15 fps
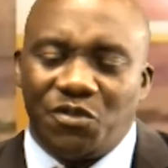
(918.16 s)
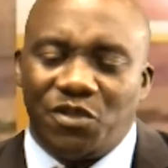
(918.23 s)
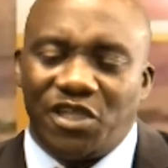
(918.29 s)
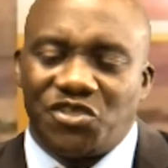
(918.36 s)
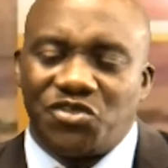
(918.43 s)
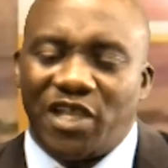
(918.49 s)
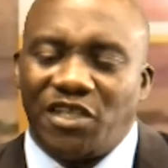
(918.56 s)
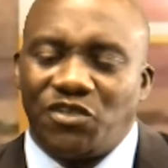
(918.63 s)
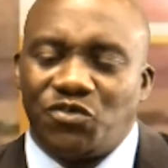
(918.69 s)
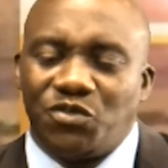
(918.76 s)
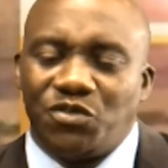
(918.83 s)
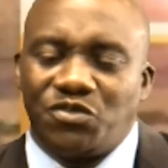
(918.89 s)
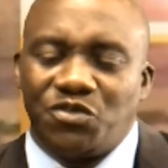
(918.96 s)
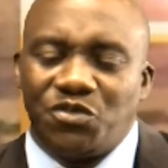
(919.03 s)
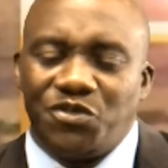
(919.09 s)
were trying
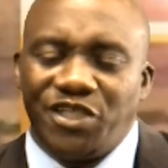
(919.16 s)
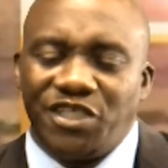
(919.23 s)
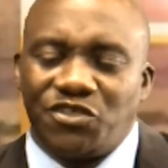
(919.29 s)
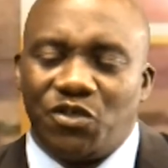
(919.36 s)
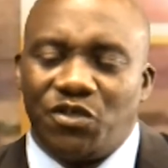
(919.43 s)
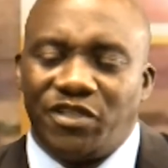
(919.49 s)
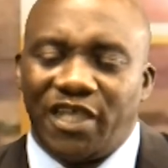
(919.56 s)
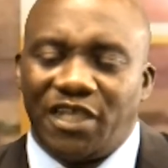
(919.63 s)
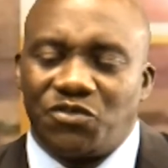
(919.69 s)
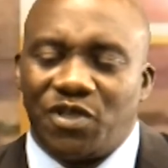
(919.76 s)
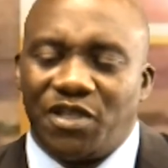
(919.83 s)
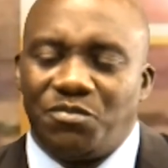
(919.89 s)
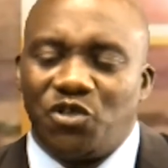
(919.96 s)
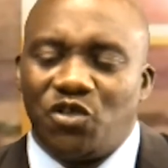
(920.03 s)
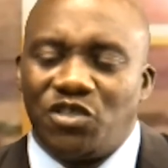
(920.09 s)
to risk on that
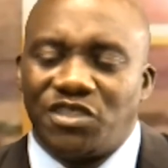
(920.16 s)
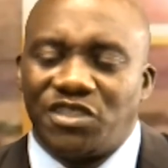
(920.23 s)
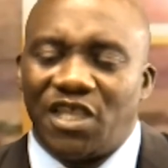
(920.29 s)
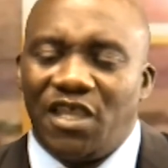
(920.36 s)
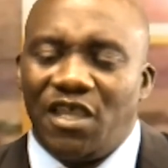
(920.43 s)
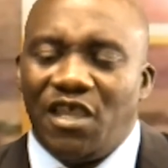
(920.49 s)
one, because